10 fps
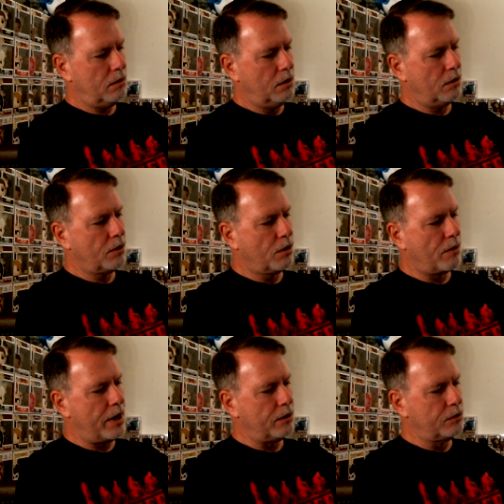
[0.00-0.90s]
you know the
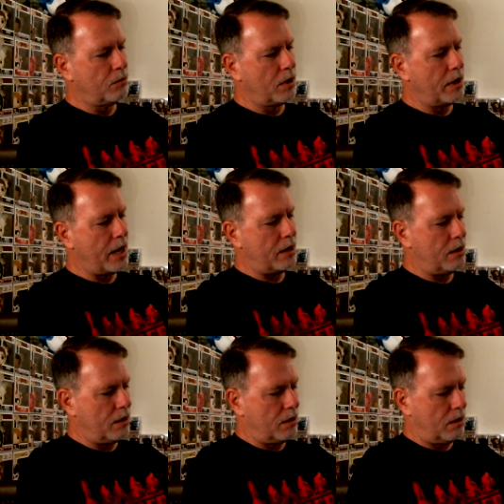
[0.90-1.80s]
grails were
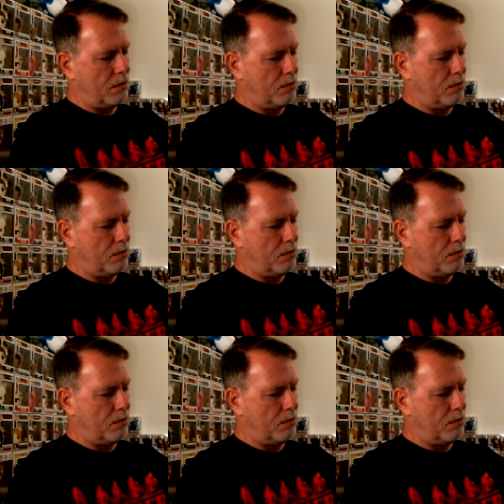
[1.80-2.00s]
that uh,